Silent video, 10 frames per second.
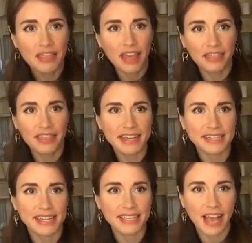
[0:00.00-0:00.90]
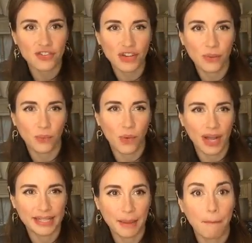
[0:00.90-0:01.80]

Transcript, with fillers: that this is actually what